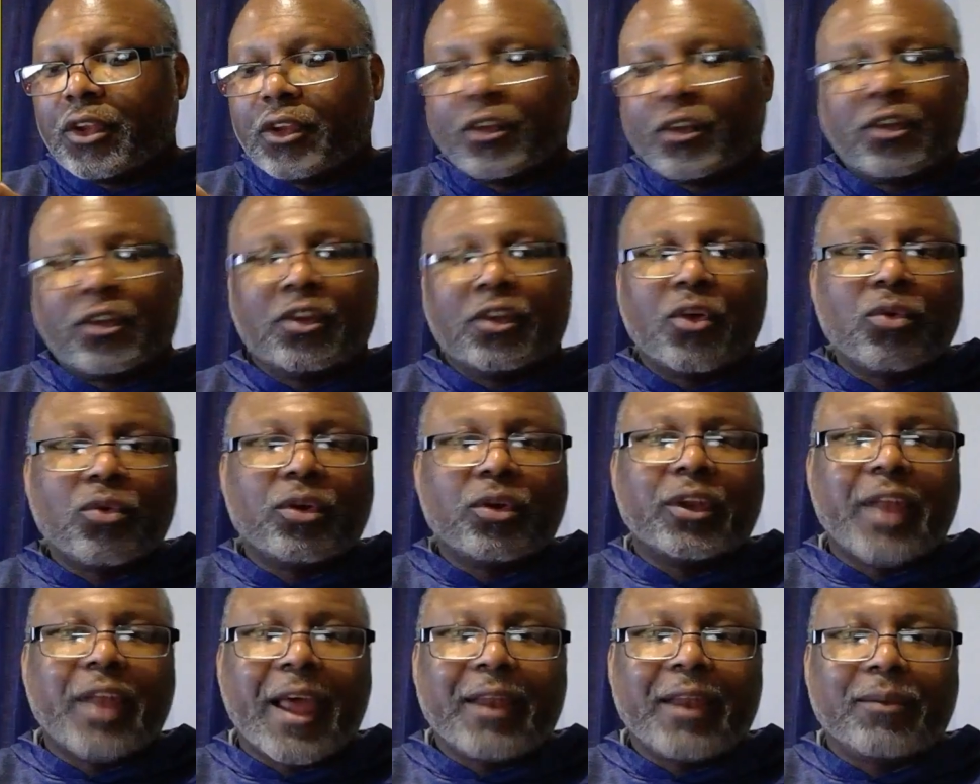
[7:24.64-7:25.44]
so
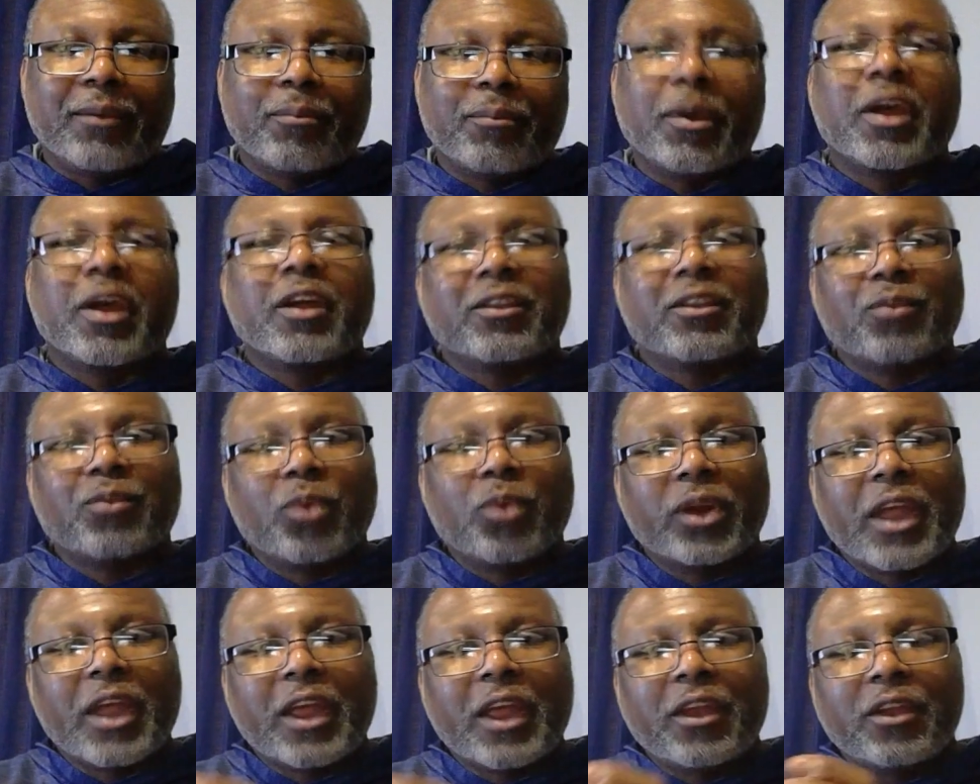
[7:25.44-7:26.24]
that, because
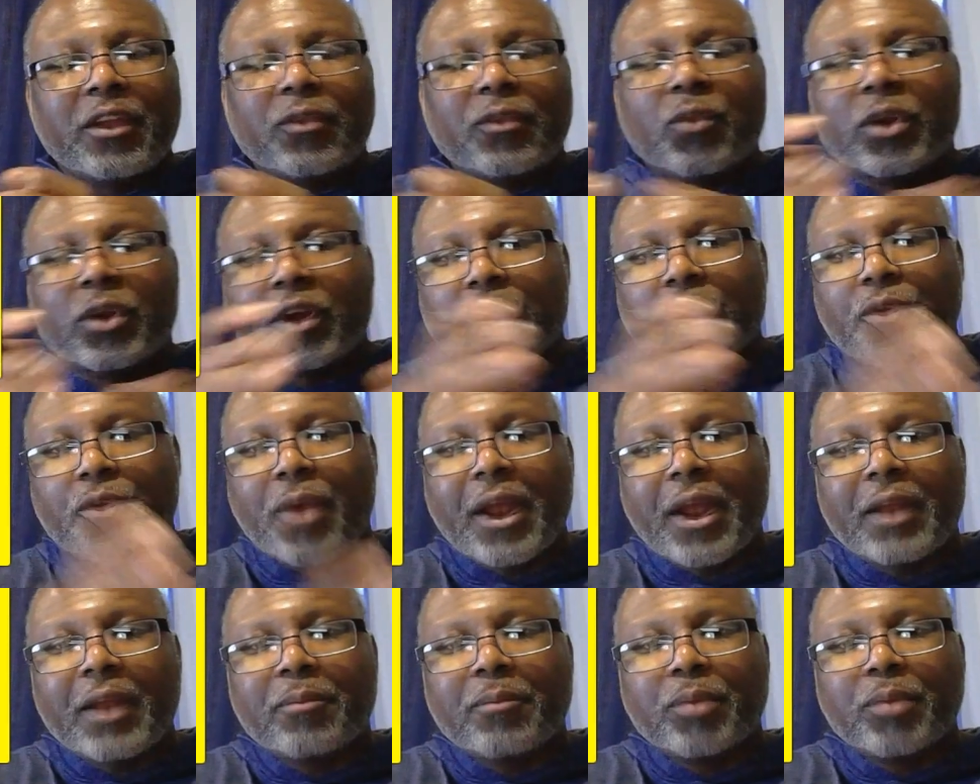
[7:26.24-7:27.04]
when the
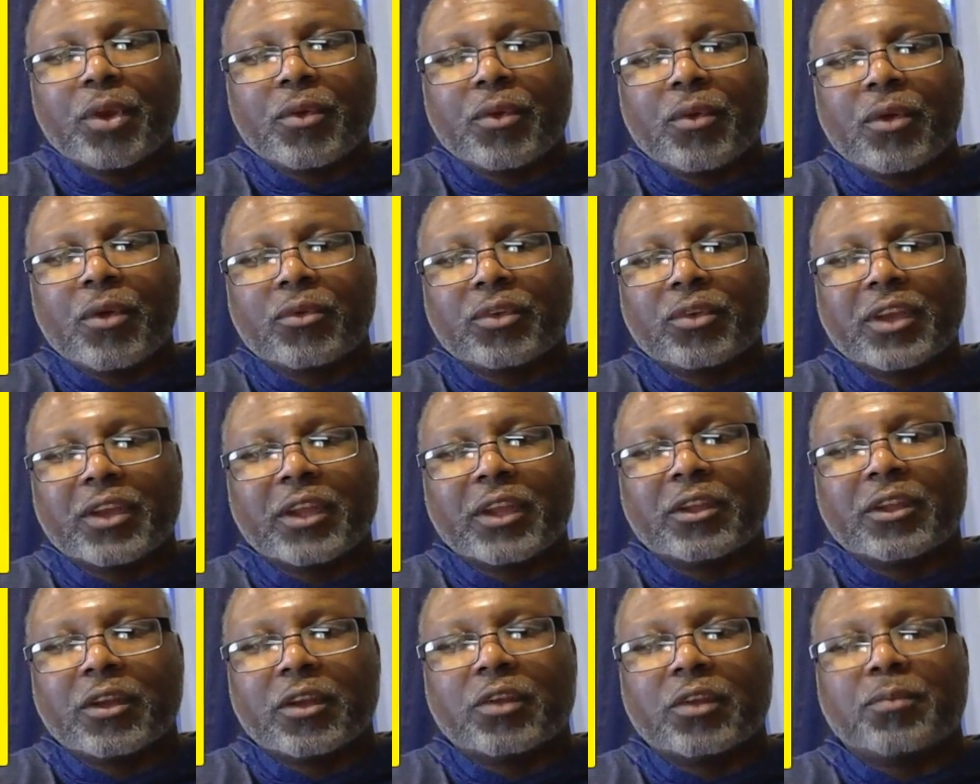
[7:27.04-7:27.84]
credit bureaus
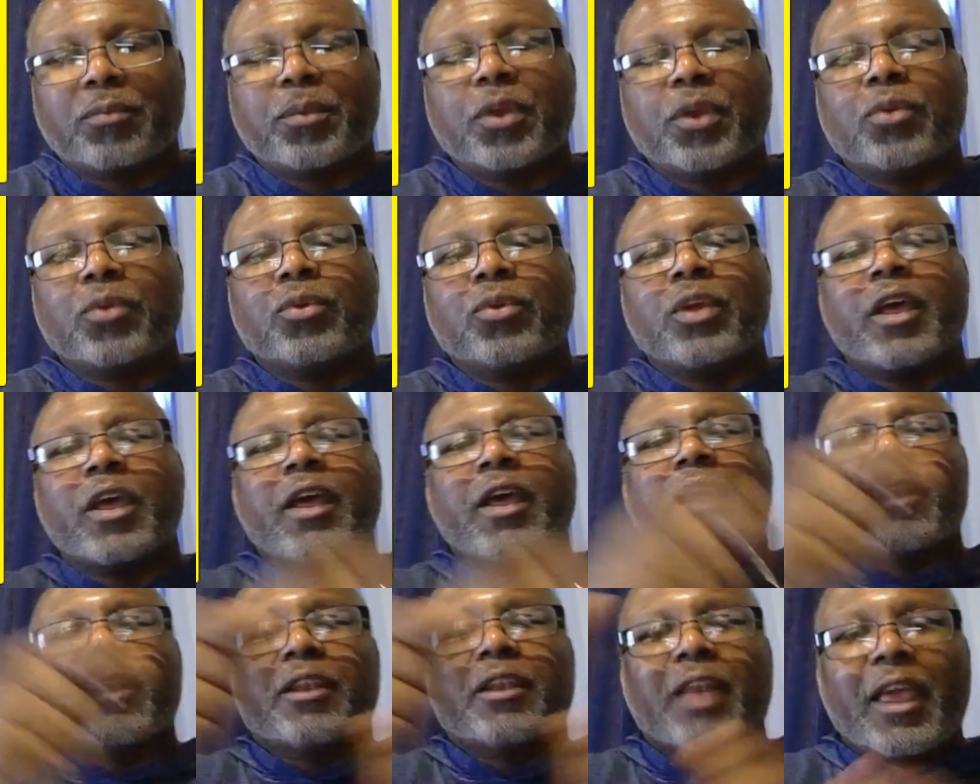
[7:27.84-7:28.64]
get the dispute,
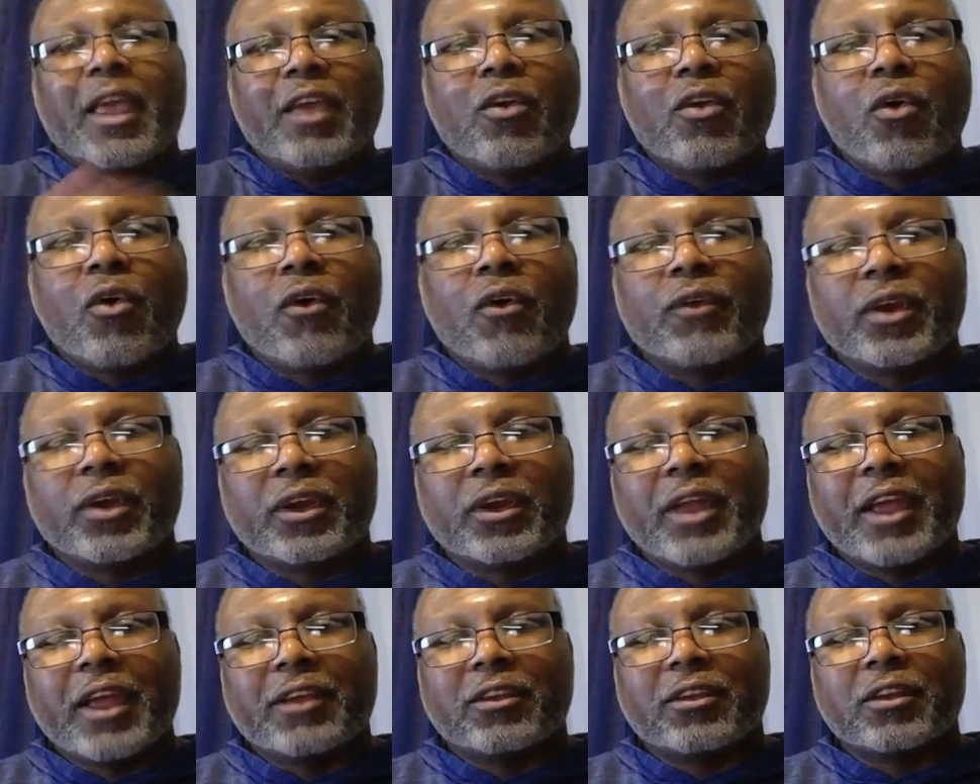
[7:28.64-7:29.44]
they go over to
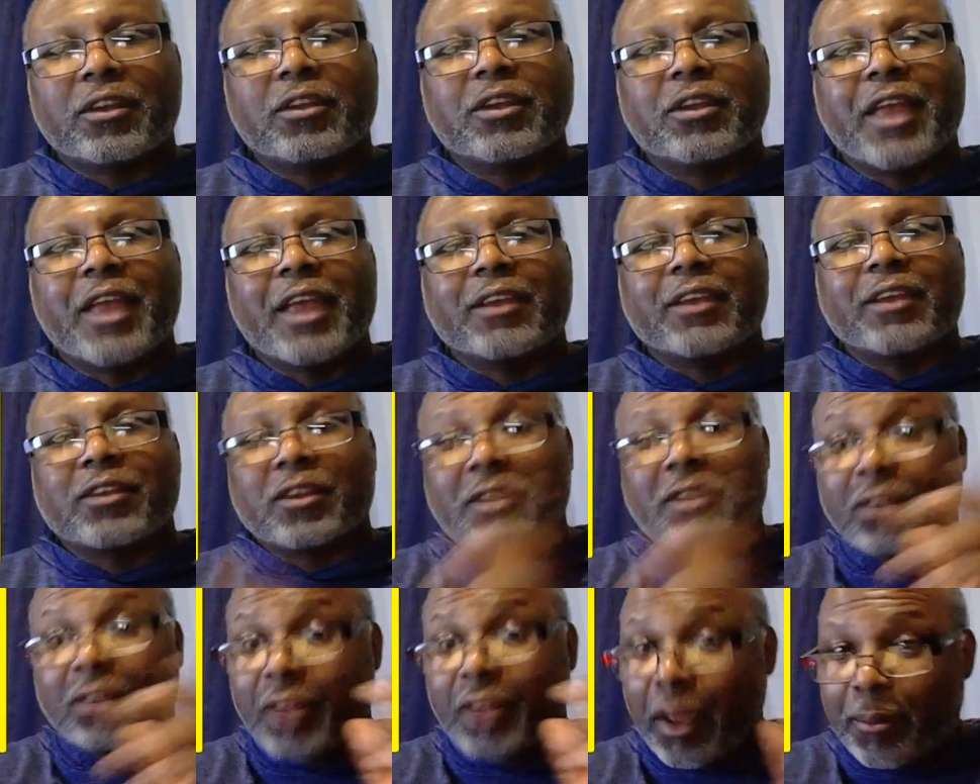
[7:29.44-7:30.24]
Lexis
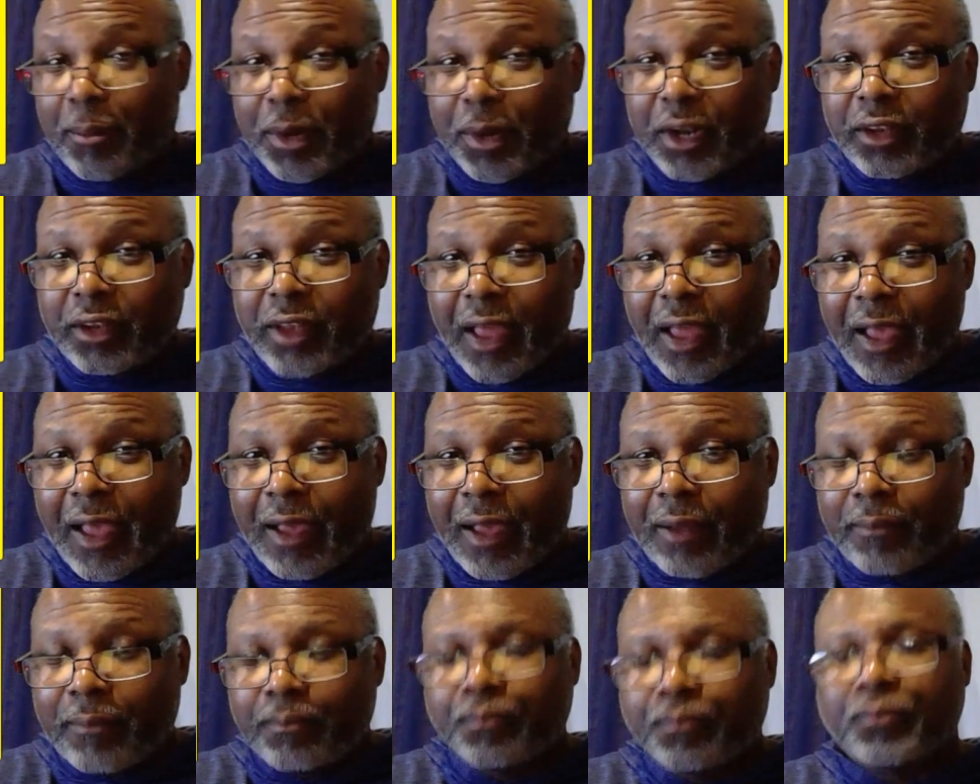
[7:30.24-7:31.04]
Nexis some of the
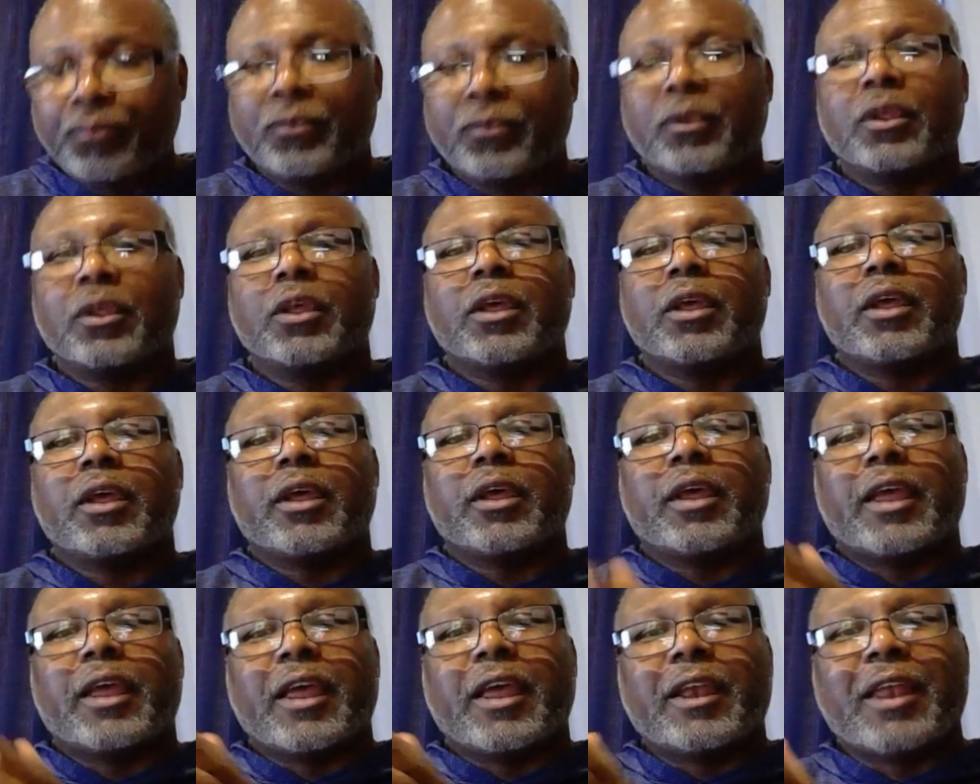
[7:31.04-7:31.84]
time,
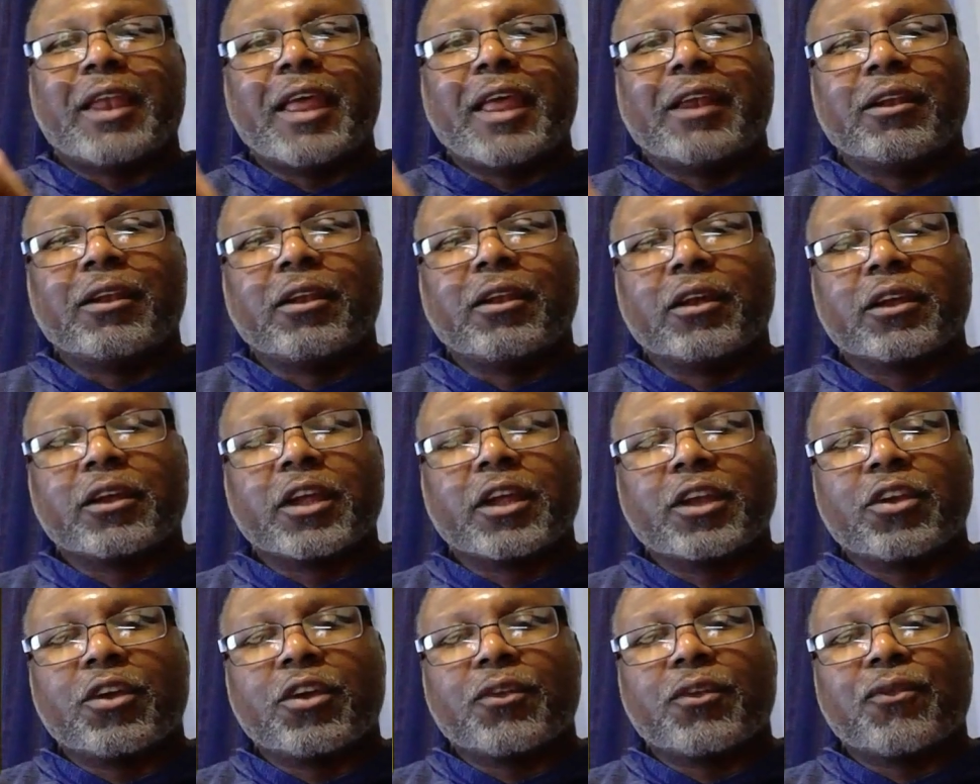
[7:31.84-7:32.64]
and they look
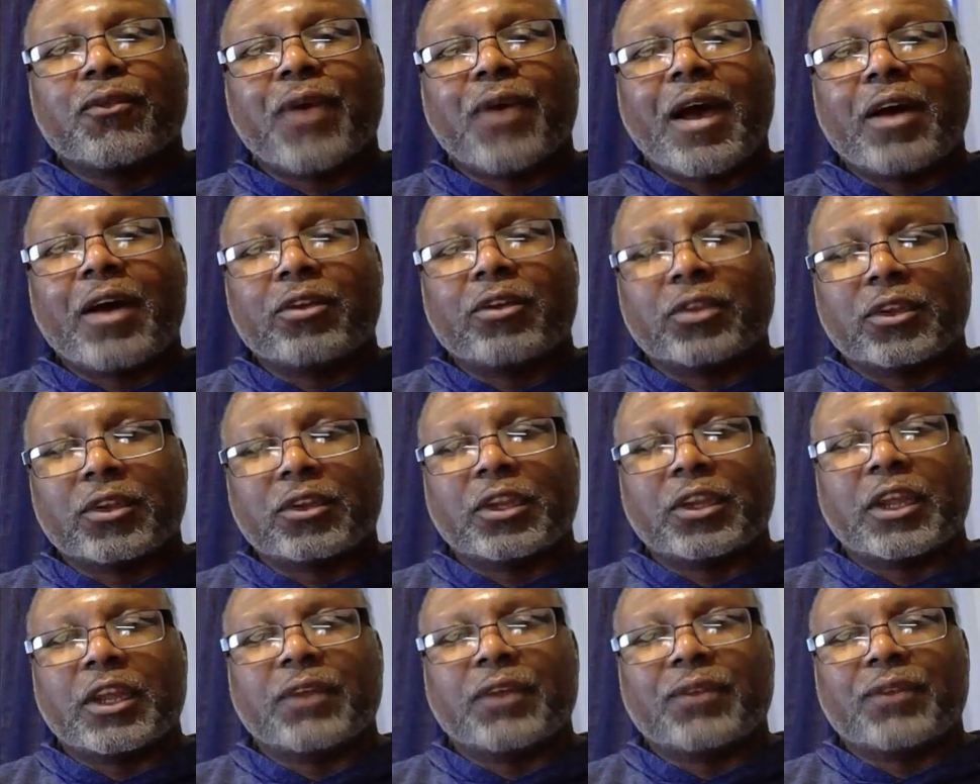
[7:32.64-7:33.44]
in their files to
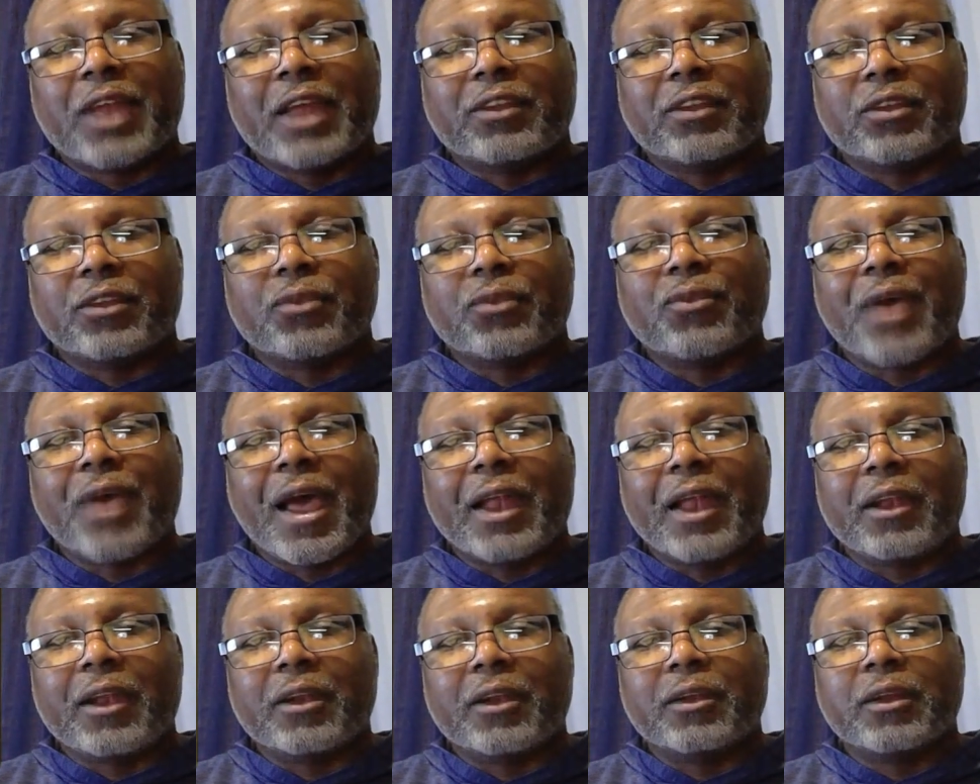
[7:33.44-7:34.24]
see if that's a
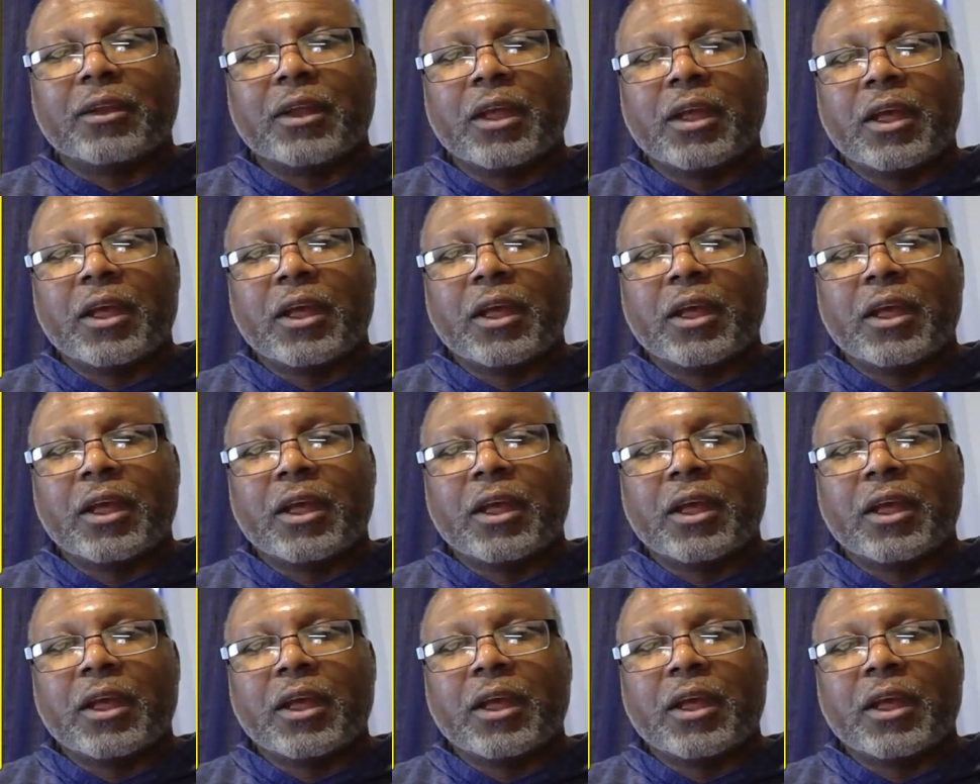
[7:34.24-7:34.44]
valid